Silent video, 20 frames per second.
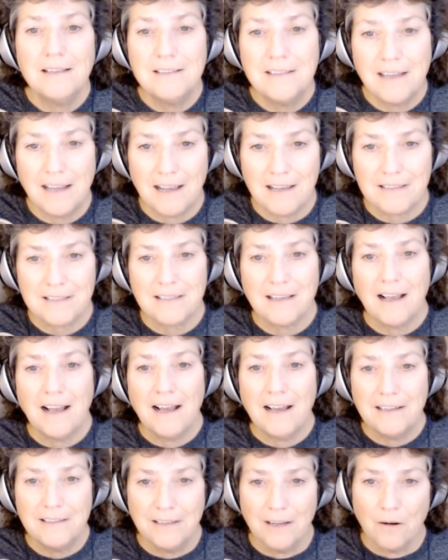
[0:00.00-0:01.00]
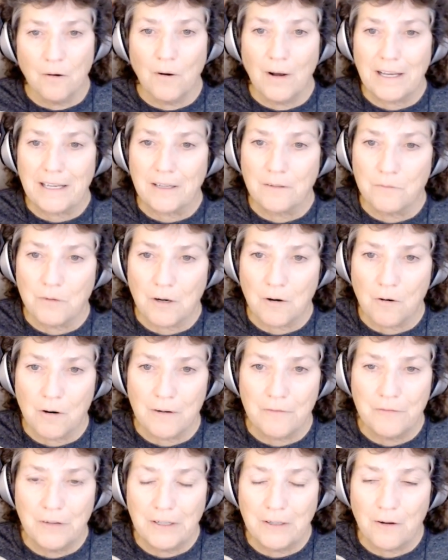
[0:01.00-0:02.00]
And yes, I know I can
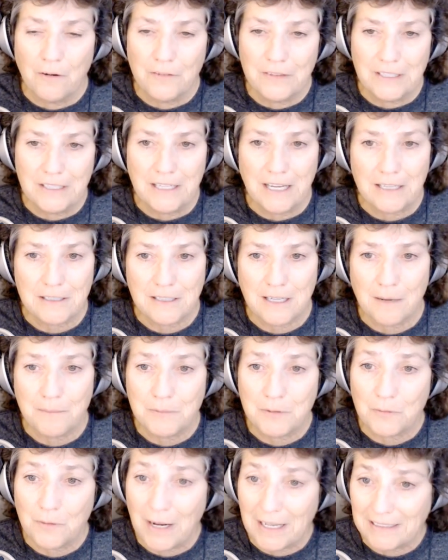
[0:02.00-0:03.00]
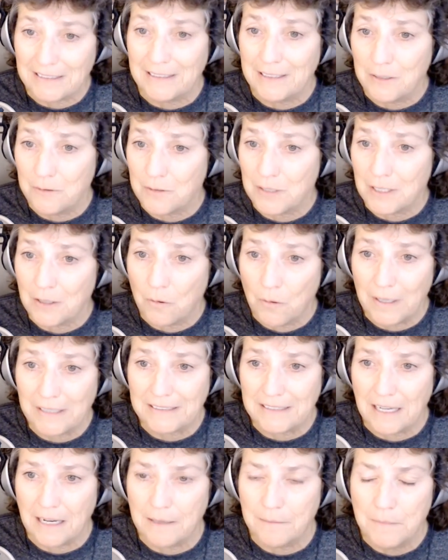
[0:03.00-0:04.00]
record video of the desktop directly using
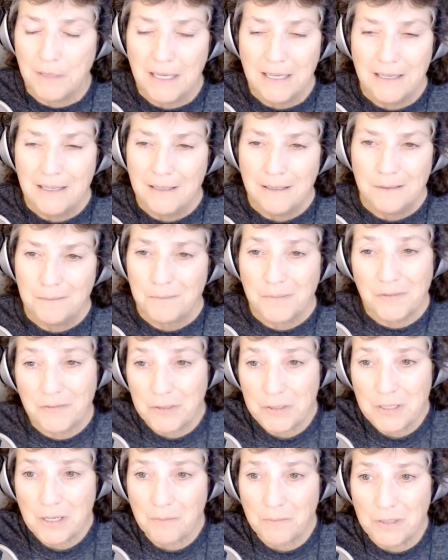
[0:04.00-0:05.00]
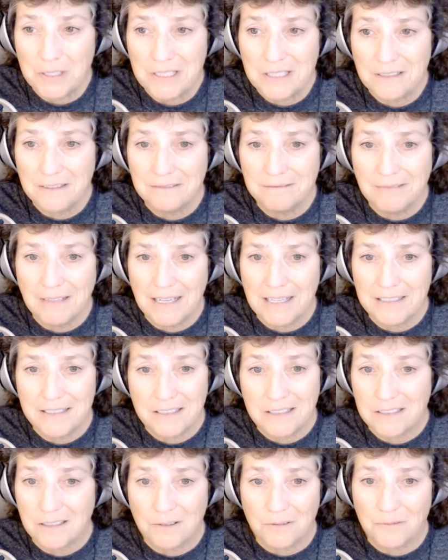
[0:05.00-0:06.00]
QuickTime, but for some reason, I
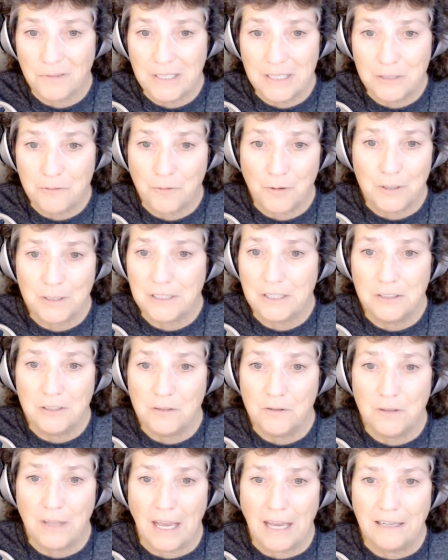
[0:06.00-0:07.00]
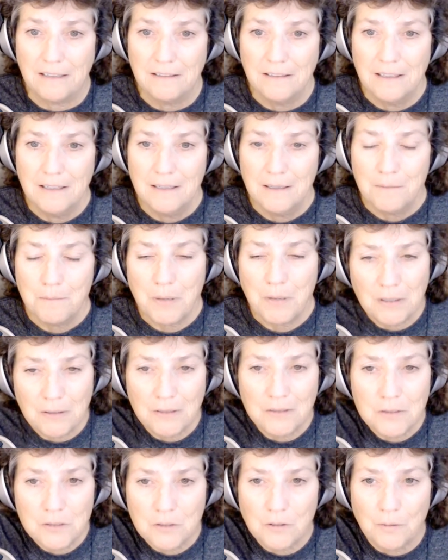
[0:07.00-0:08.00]
just don't reach for it to do that.
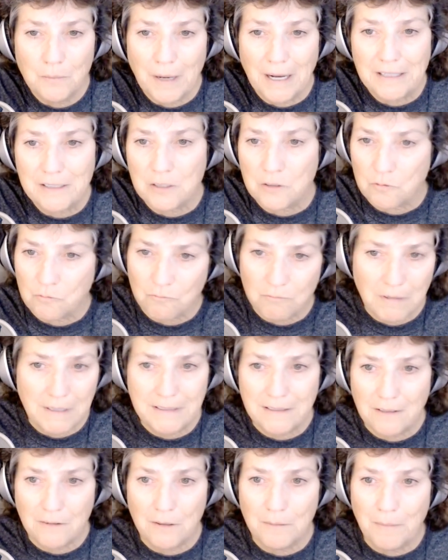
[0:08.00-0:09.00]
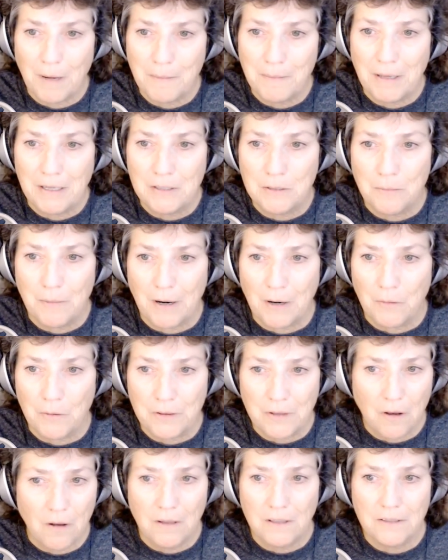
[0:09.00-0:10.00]
Parallels Toolbox is right there in my menu bar
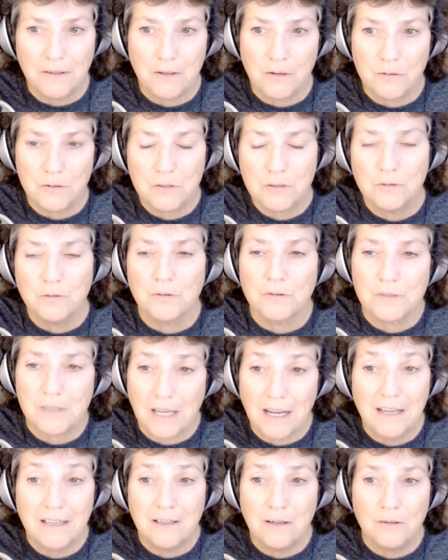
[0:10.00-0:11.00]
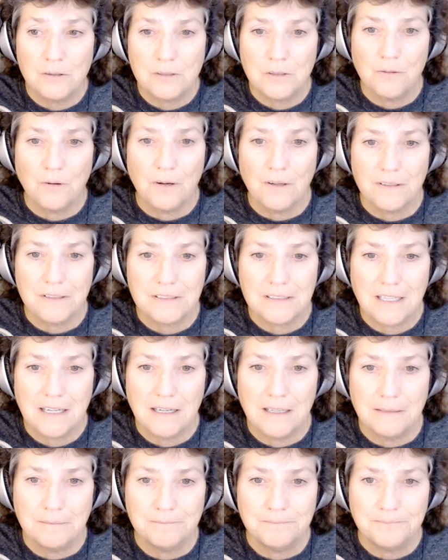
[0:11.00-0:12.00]
with all of those tools I go to all the
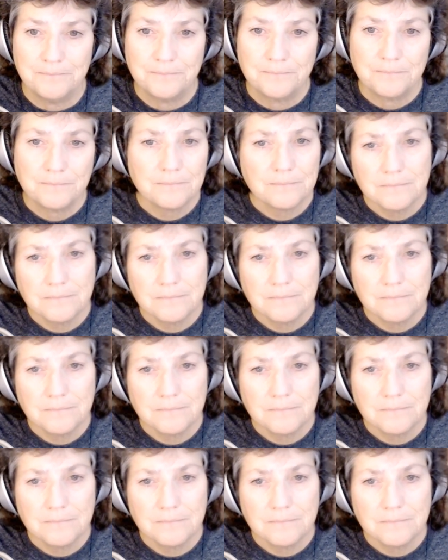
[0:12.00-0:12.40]
time.